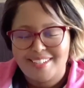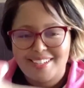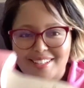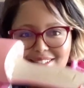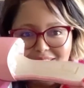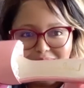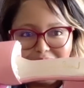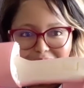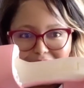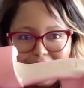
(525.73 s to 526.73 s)
these
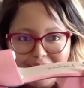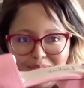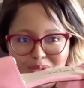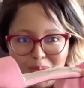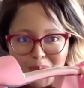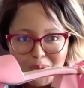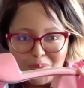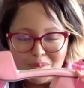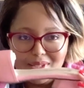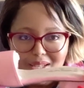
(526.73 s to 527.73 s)
are
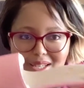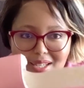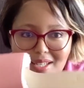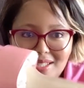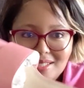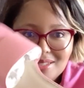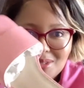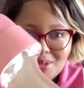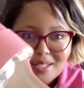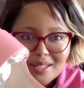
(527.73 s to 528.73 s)
adorbs, guys.
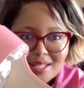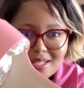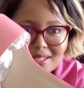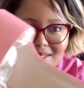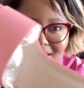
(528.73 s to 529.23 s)
Look at these.